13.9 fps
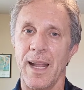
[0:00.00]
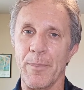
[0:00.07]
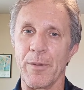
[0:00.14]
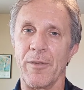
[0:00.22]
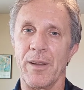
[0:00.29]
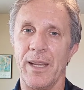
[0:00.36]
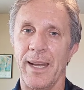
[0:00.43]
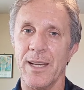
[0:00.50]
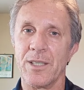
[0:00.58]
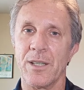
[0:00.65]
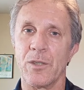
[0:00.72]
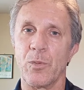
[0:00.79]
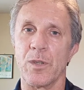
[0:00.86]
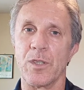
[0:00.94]

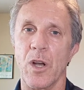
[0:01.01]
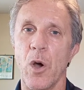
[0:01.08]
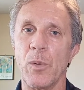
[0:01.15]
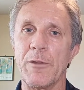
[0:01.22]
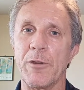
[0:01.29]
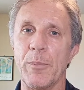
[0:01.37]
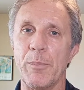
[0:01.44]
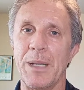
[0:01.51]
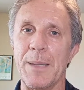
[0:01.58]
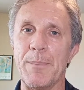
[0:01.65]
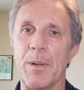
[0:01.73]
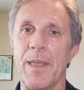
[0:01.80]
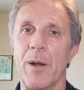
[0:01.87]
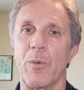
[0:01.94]
amplifications was only for
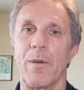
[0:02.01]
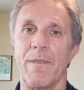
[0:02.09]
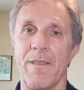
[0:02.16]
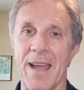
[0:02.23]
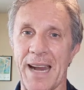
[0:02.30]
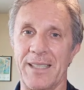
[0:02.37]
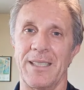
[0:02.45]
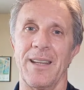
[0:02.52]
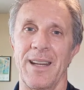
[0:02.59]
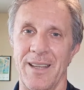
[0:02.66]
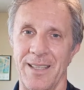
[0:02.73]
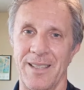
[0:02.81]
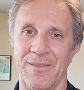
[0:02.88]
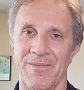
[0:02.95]
people that were
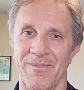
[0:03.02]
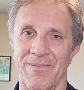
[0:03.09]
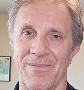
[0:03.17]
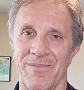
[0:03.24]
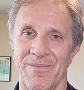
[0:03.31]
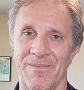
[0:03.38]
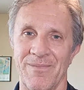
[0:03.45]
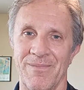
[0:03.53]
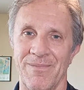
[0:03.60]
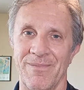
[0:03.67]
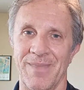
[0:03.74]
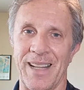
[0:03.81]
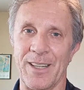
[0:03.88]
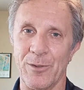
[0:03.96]
vaccinated.
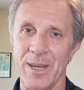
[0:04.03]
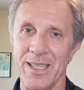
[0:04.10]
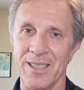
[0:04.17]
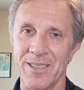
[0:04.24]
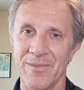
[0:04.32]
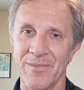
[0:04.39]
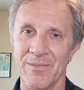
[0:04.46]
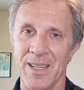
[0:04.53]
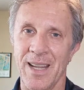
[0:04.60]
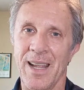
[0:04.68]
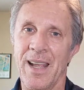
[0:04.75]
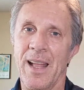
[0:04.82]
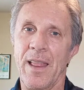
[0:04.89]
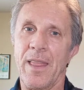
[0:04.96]
That's right.
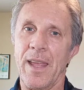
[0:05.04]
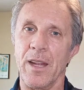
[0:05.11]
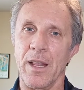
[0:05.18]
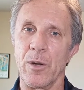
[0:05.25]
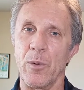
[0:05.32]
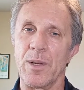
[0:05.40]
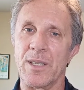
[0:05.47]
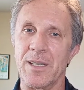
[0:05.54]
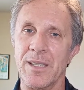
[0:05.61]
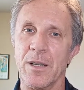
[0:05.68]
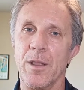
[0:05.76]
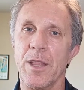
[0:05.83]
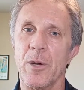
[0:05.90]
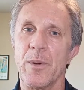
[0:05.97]
In other words,
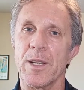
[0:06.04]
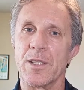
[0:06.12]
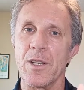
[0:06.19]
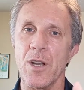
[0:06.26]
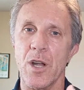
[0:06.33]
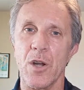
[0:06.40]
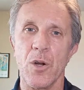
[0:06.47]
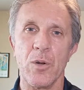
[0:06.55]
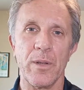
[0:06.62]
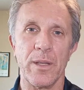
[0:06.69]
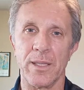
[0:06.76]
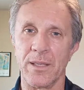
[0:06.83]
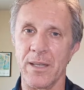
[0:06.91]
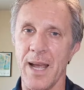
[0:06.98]
still there is
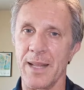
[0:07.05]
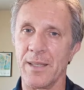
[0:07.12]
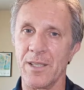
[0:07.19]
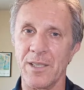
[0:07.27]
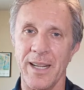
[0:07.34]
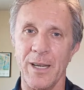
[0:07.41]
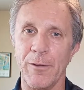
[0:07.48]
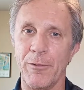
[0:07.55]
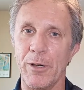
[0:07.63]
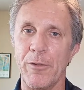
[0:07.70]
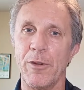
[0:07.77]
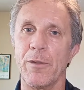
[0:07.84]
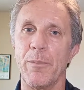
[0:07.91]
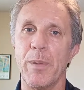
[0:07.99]
this not the standard for
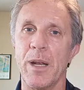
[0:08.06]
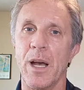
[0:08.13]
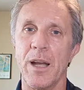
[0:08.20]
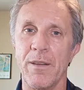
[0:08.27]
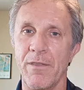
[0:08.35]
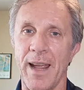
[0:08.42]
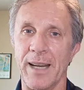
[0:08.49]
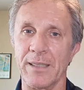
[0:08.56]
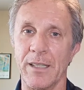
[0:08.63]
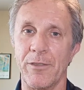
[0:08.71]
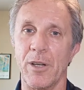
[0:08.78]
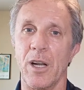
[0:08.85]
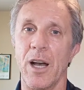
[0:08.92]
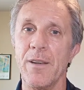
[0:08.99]
if you've been unvaccinated. If
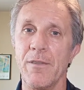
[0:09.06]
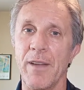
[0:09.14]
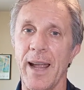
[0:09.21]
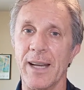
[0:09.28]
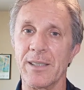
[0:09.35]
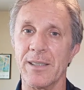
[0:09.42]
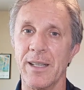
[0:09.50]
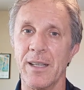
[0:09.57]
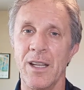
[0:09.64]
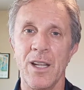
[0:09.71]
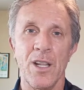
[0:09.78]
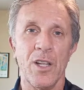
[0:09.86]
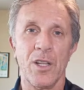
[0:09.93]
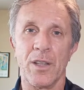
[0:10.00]
you're unvaccinated,
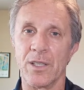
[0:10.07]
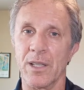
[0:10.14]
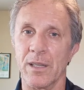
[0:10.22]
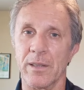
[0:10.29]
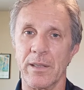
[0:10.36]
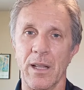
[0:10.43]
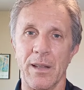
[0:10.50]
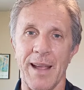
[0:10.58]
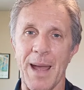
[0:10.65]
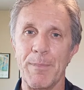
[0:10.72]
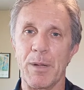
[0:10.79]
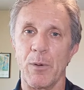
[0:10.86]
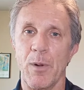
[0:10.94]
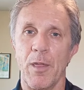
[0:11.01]
the lab
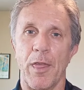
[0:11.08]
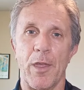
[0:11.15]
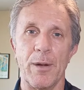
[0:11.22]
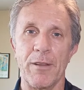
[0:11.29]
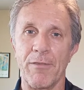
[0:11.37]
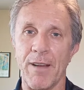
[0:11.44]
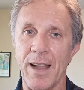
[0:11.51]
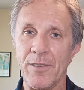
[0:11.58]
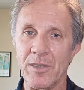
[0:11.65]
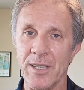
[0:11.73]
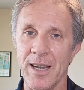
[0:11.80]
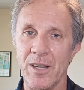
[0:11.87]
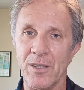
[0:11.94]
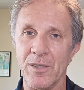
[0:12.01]
can run 35
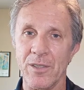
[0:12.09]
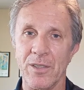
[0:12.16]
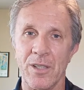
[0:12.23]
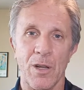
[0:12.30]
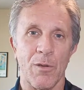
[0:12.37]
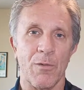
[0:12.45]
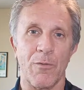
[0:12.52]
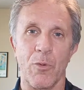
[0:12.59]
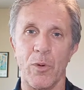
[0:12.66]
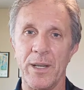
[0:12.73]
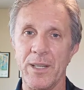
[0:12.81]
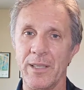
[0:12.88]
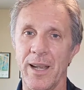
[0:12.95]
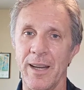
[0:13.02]
cycles, 40
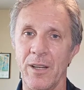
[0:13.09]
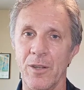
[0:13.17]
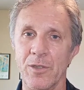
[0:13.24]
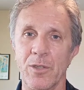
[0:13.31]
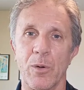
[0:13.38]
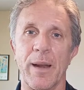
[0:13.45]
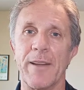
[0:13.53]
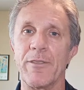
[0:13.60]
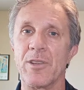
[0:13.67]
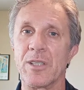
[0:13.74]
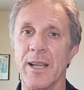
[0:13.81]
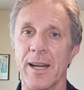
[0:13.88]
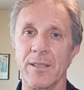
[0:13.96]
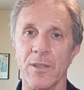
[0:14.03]
cycles, or whatever
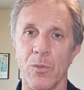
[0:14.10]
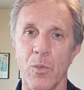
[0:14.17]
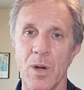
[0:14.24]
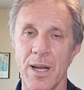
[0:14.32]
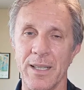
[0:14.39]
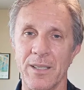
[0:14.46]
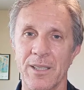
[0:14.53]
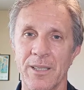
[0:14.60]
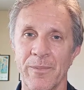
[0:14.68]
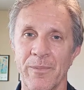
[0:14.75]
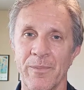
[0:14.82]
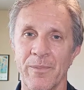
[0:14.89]
cycles it wants.